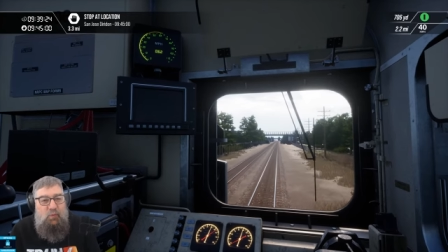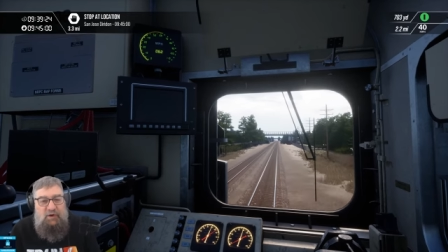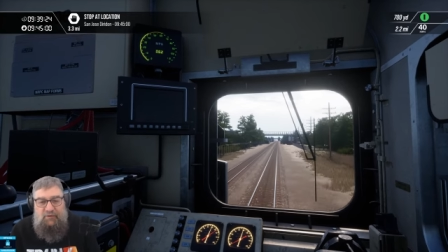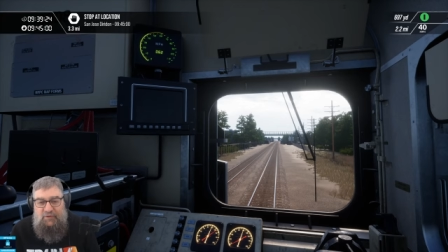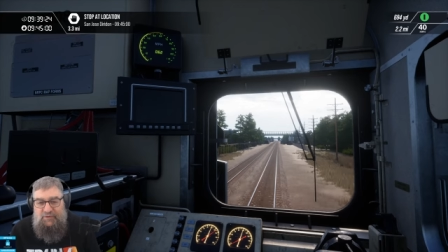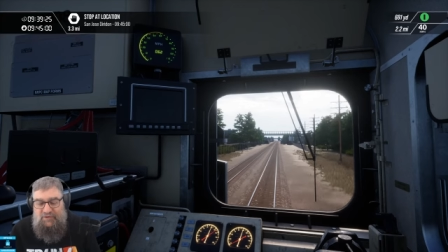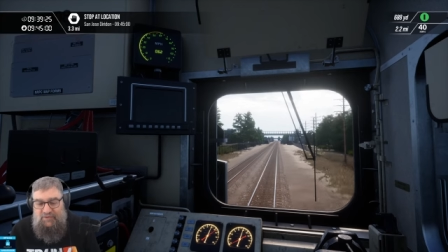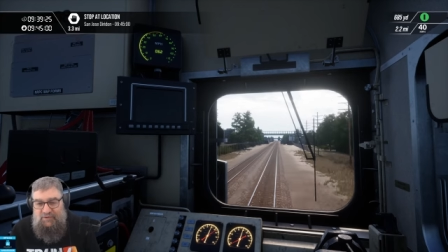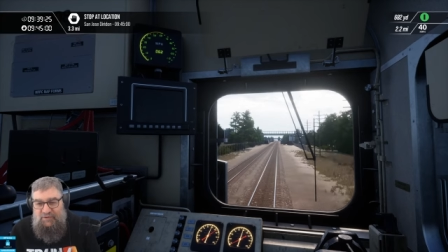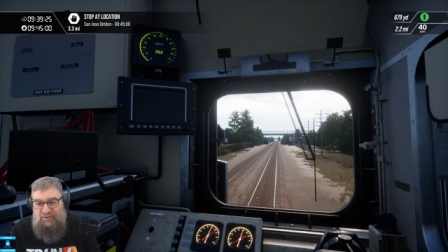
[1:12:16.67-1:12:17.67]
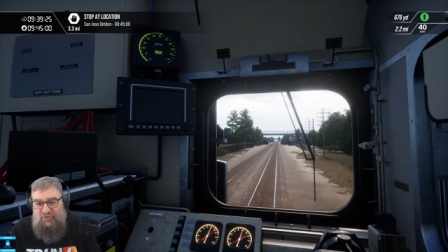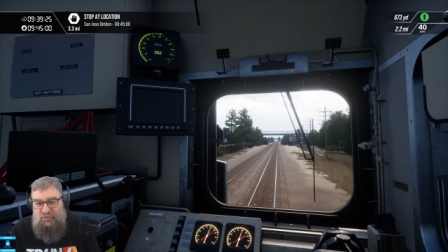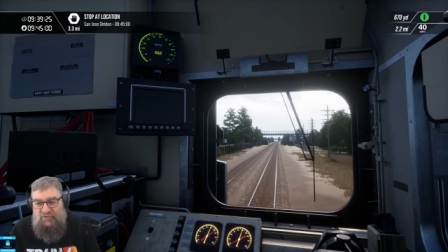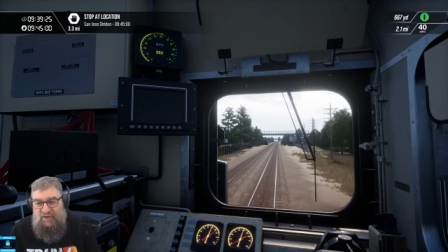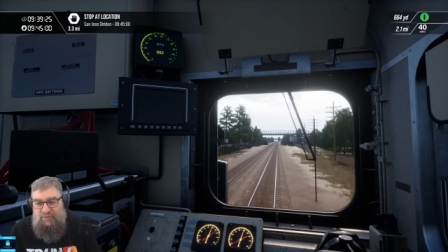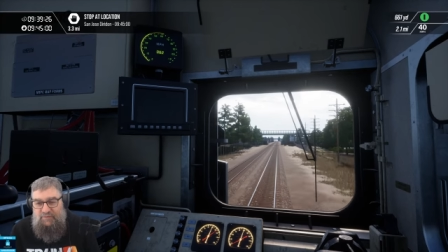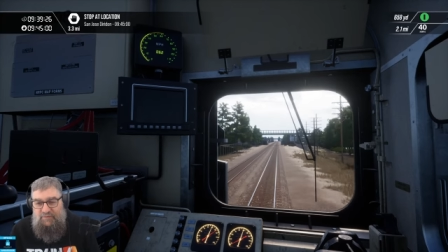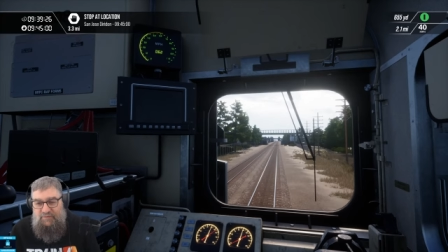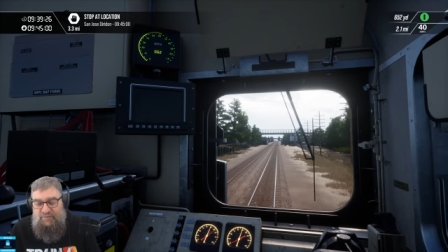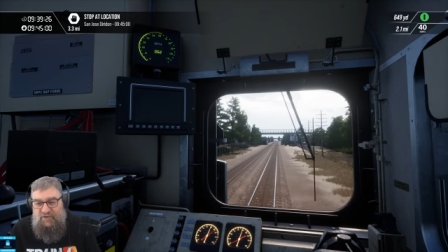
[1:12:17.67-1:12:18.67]
One of those is a new set
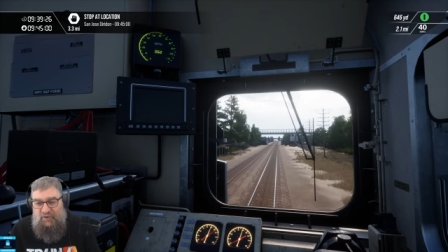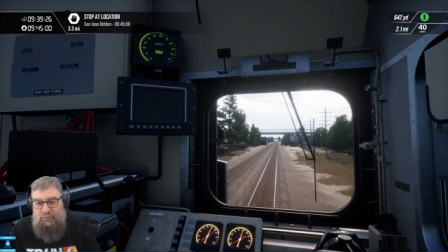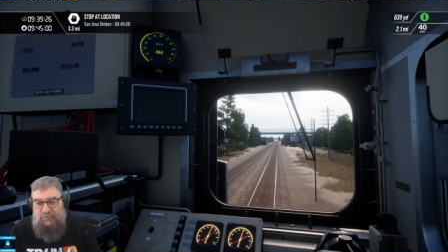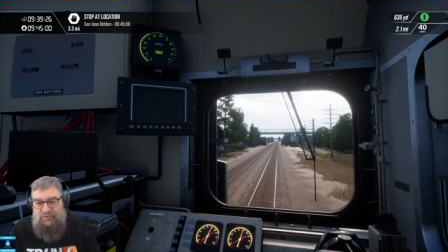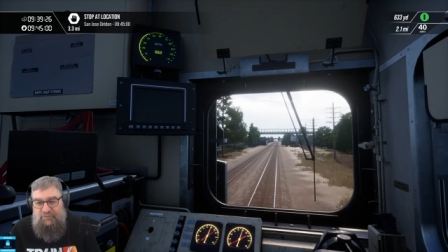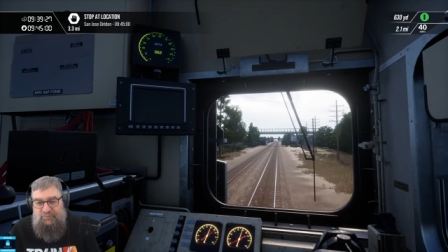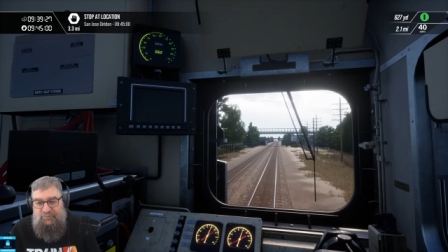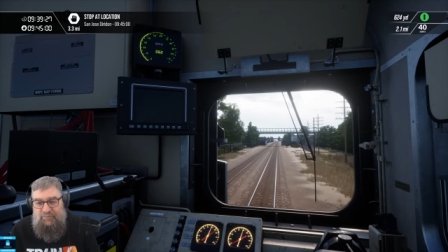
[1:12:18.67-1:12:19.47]
of tunnels